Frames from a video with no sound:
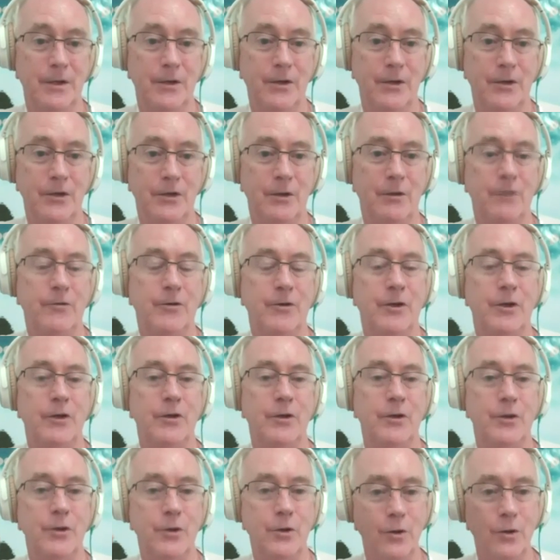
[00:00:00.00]
So we've got a
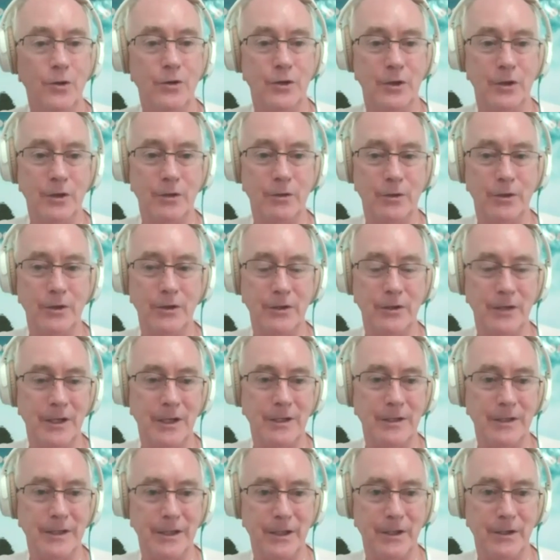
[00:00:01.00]
huge increase in
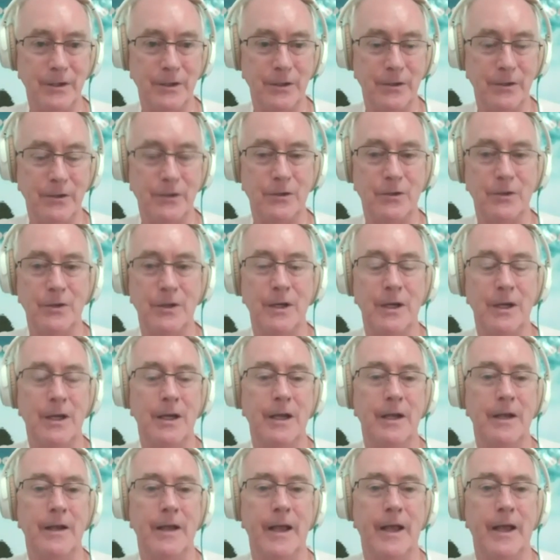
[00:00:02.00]
indebtedness
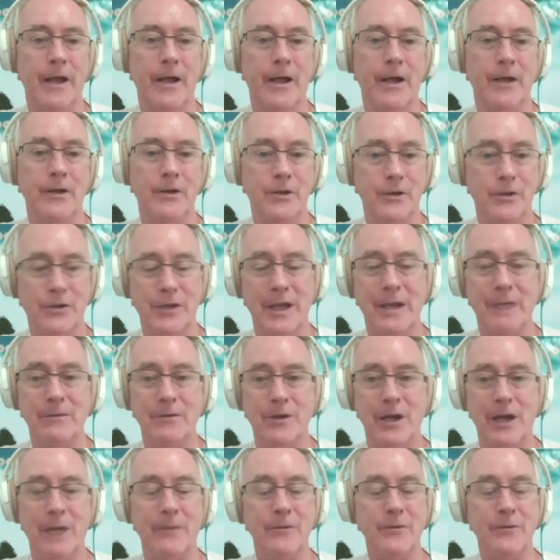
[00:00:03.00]
at the same
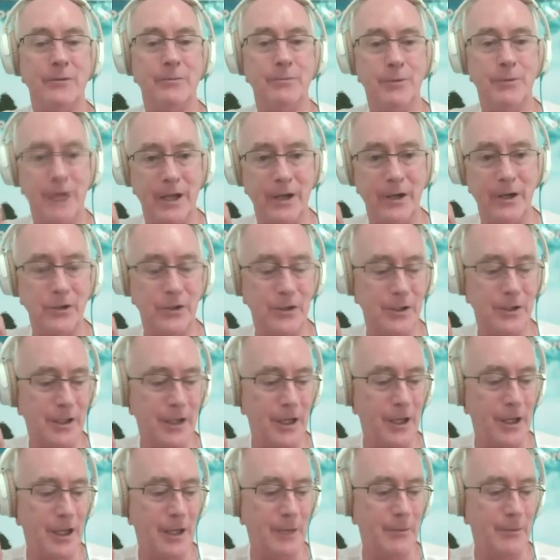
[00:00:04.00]
time as a plunge in the
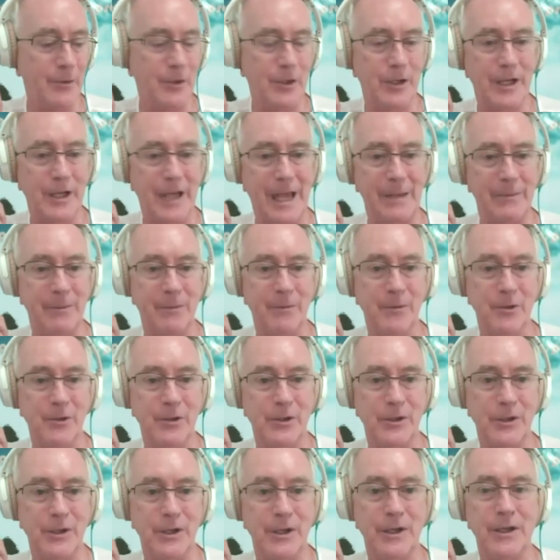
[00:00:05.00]
income earning
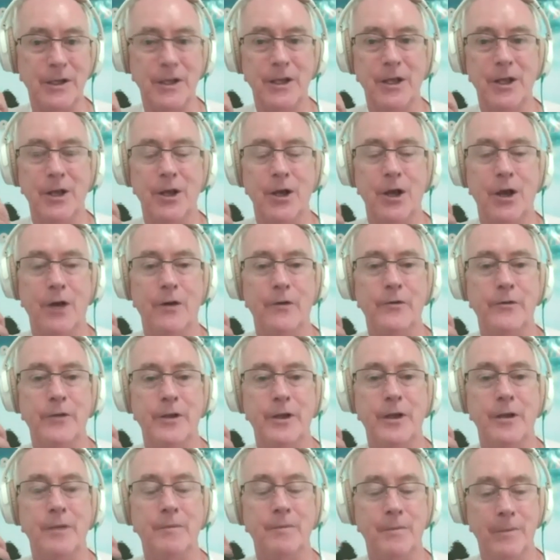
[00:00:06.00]
capability of
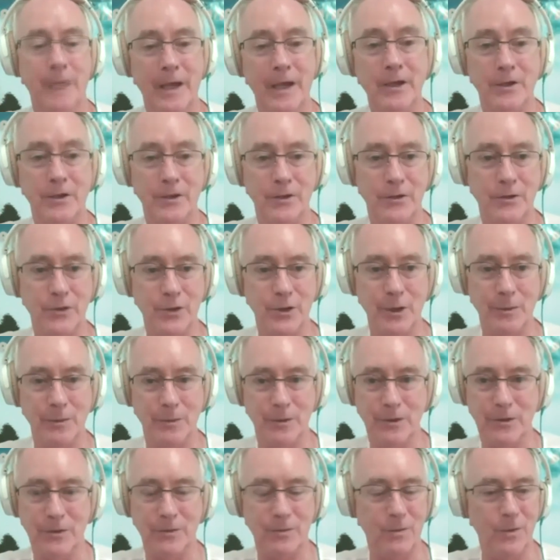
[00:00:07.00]
their main
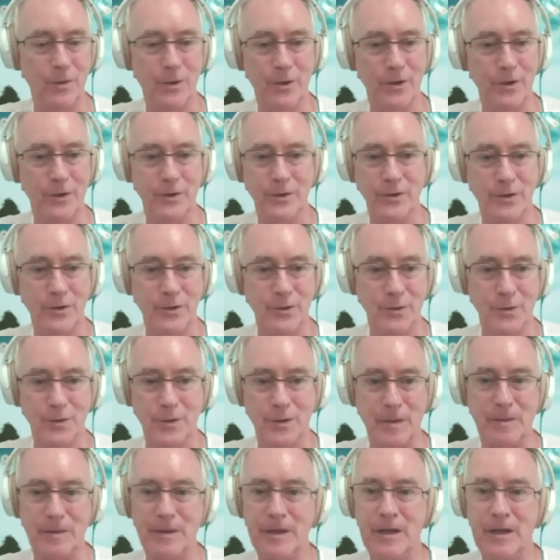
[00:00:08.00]
consumers, workers who are